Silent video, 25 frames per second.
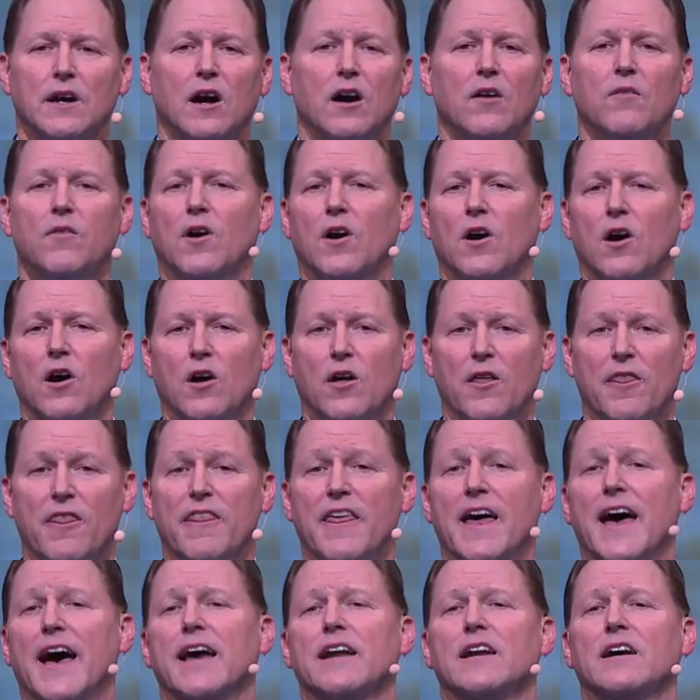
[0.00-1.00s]
of all,
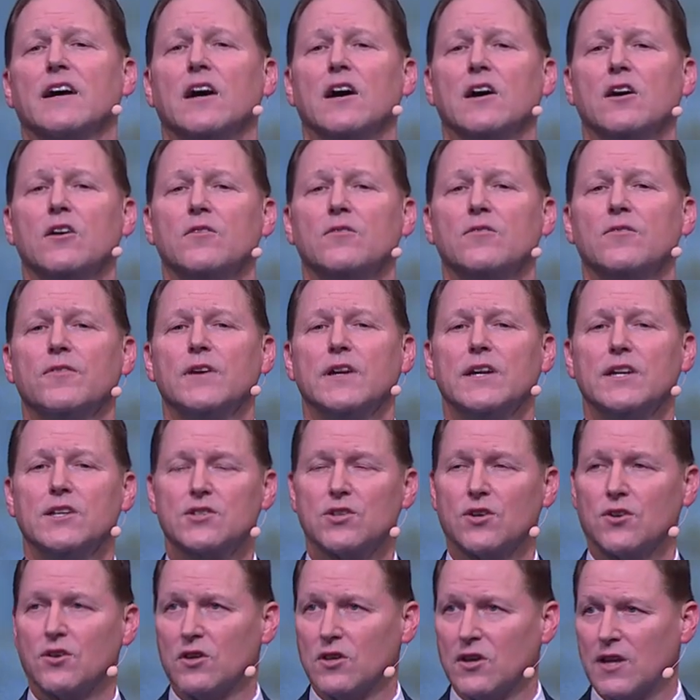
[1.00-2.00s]
that of
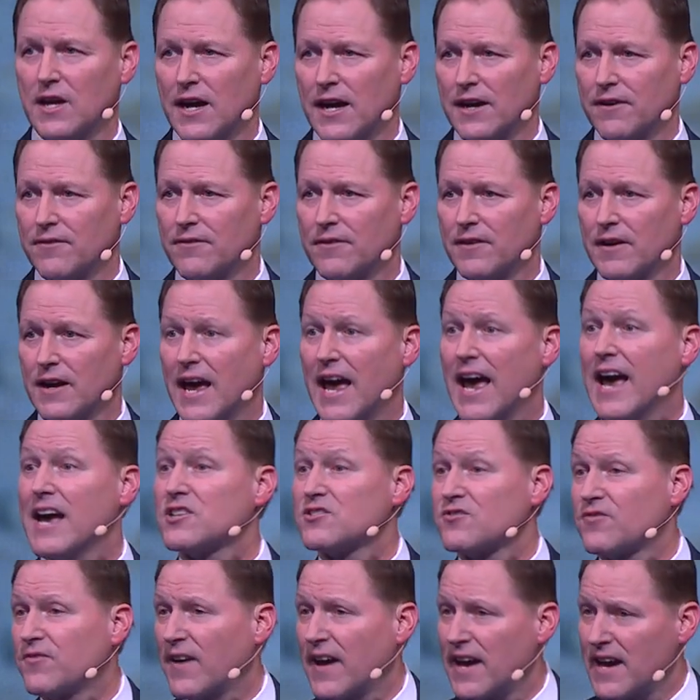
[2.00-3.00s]
eternal life,
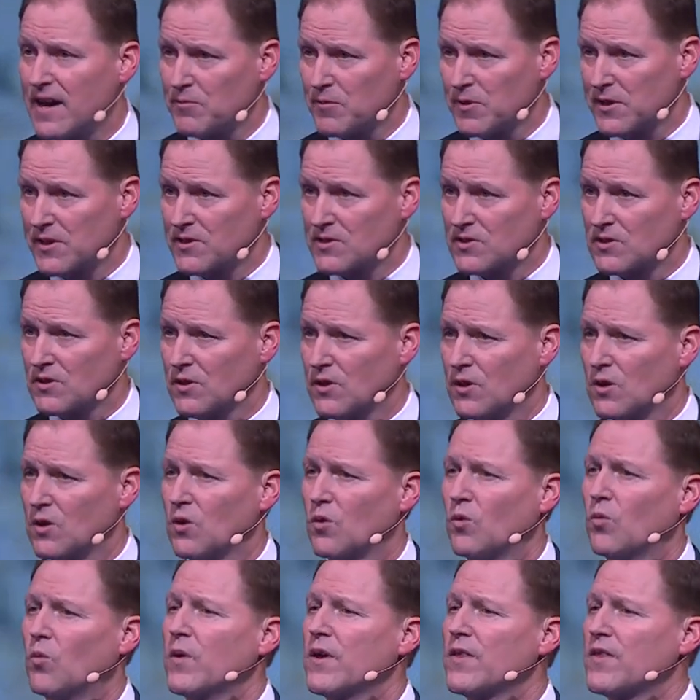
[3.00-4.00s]
as families
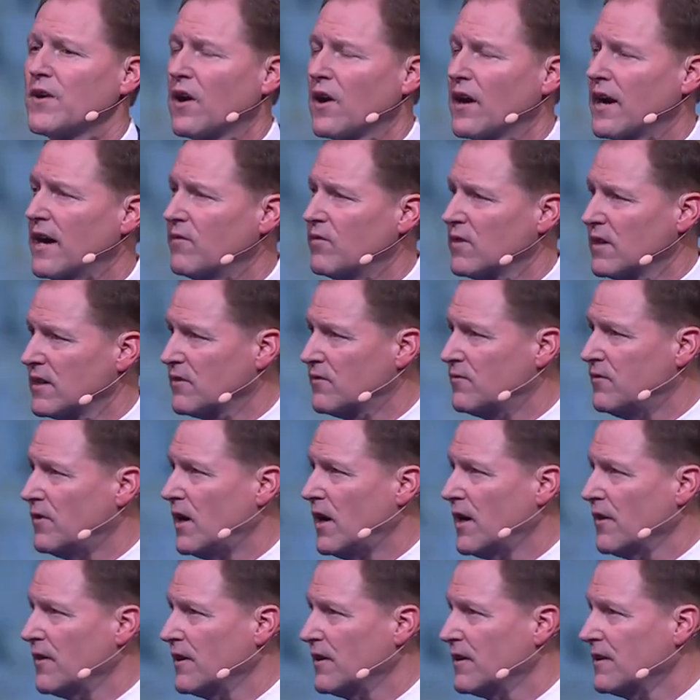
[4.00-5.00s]
with our Heavenly
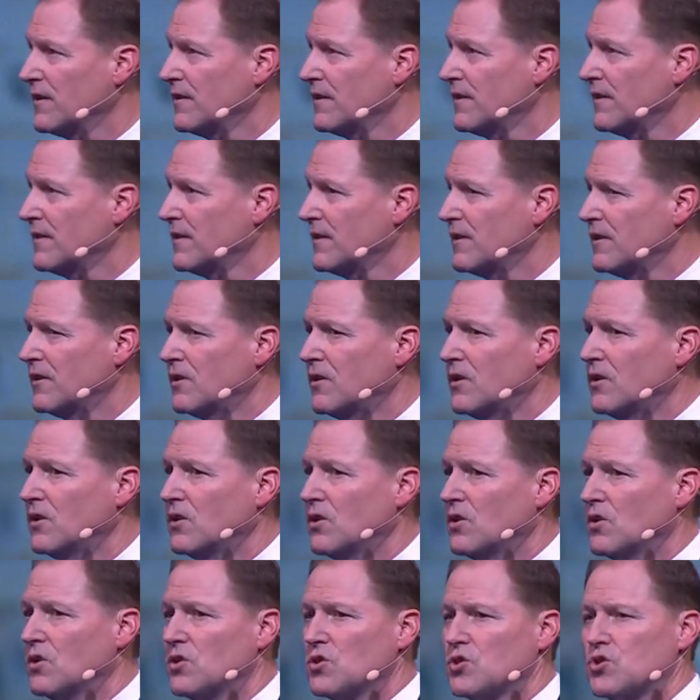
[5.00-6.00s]
Father.
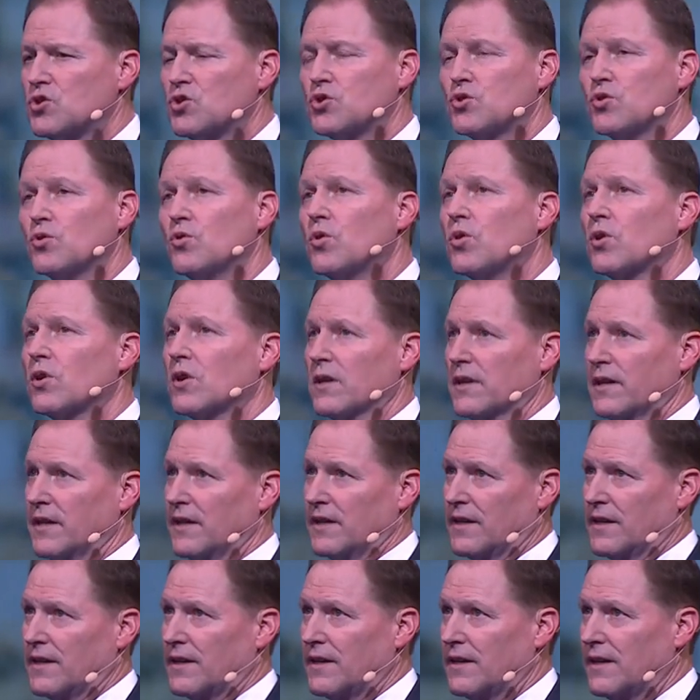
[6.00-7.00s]

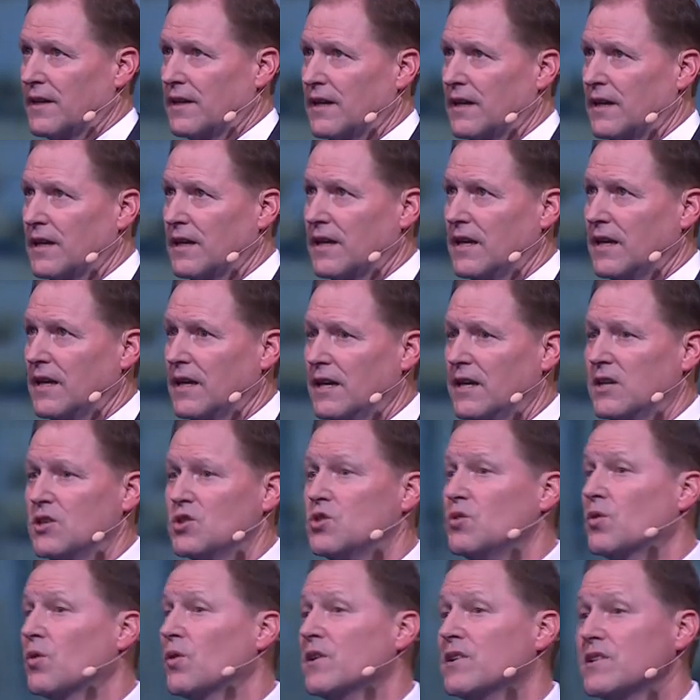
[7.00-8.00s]
Surely,
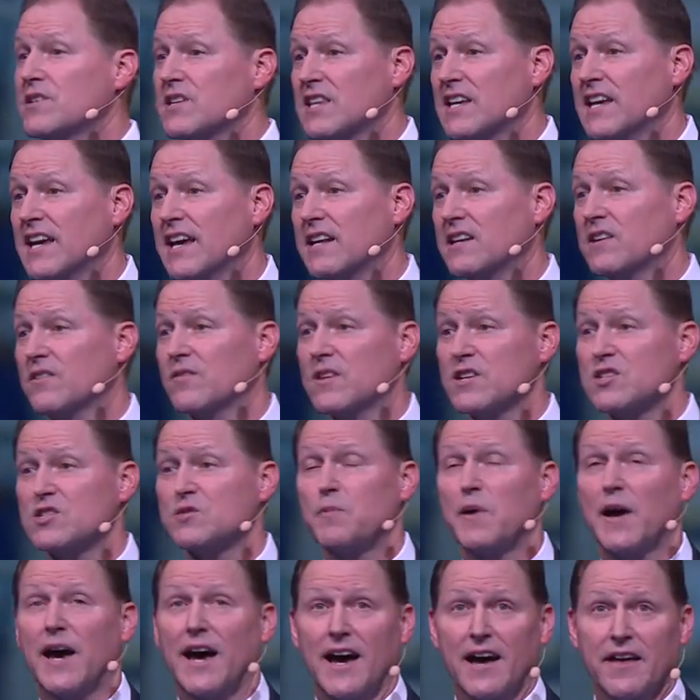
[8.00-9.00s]
enduring to the end of
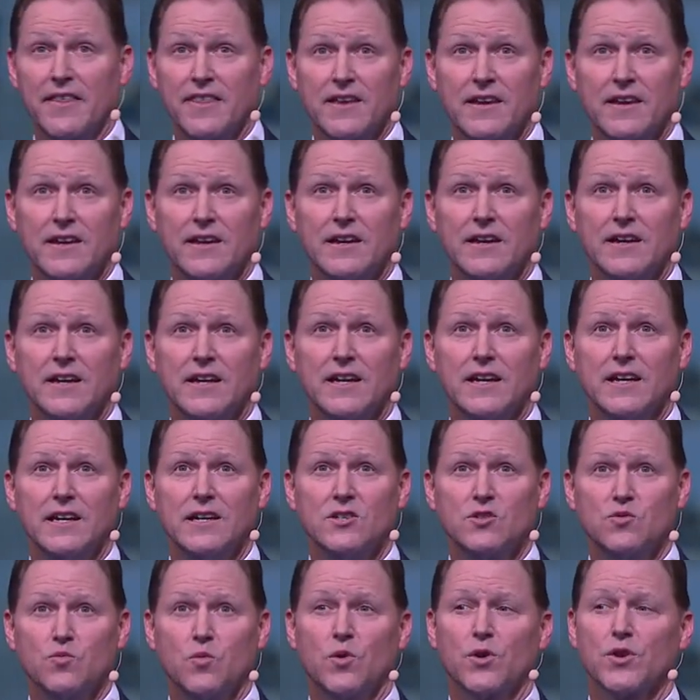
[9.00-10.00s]
this path
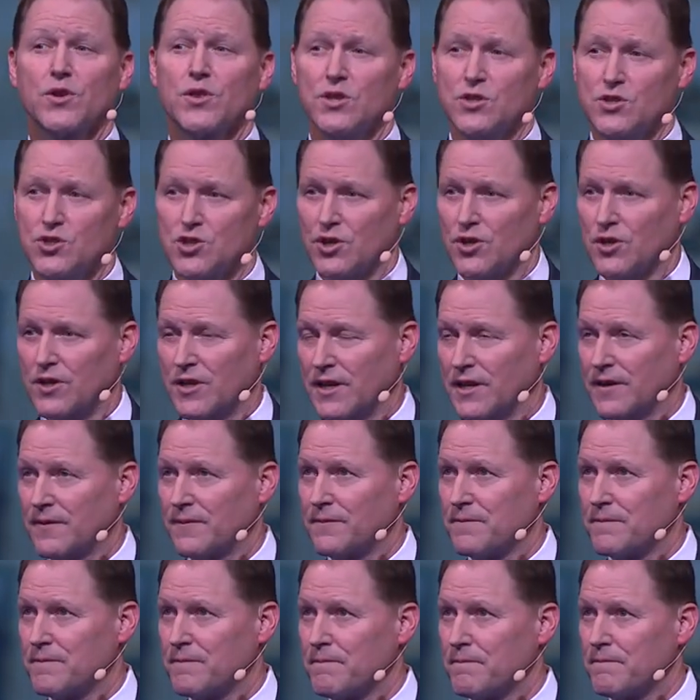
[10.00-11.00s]
is worth the journey.
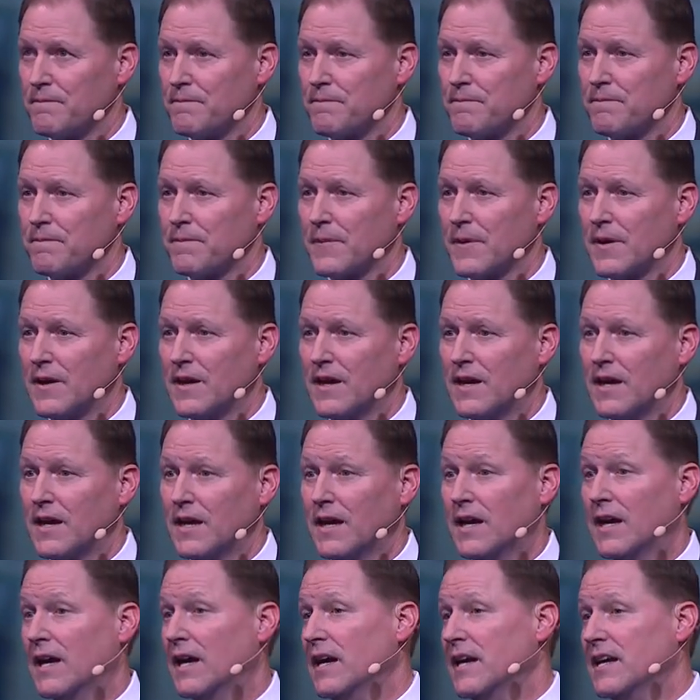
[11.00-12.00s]

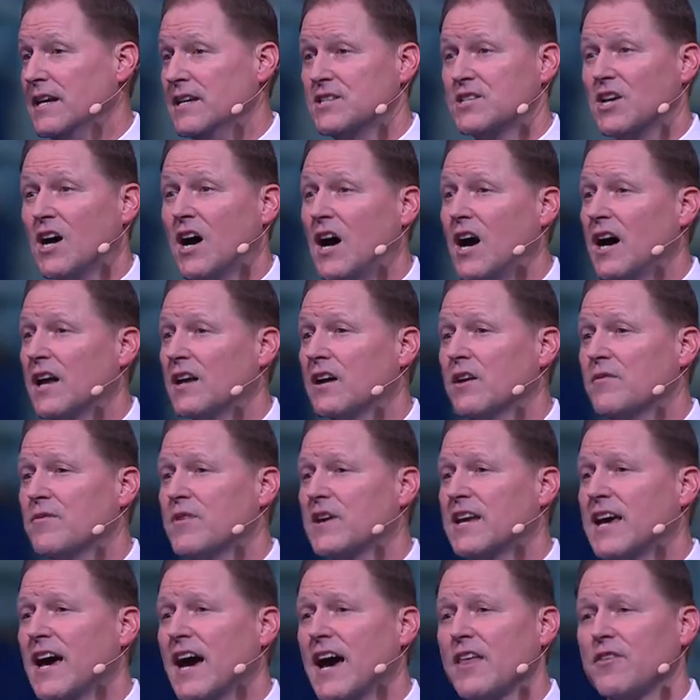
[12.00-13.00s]
He taught of
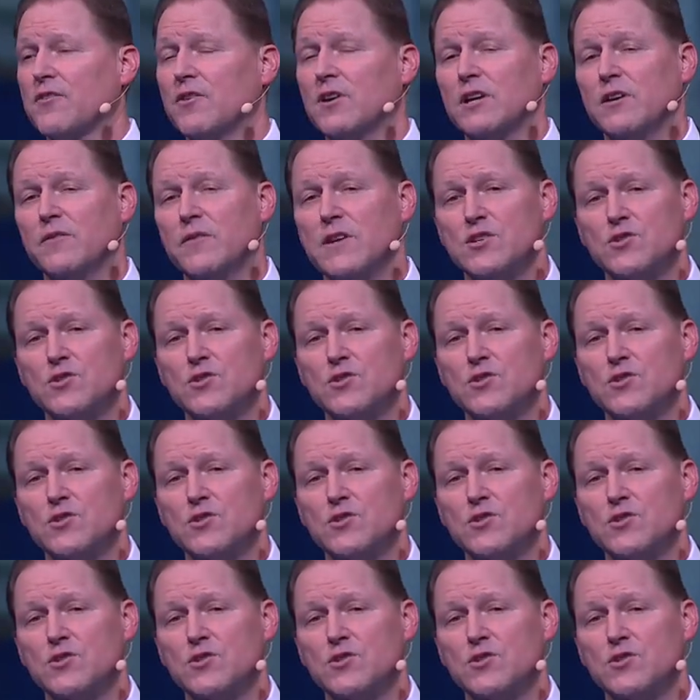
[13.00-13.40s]
the gathering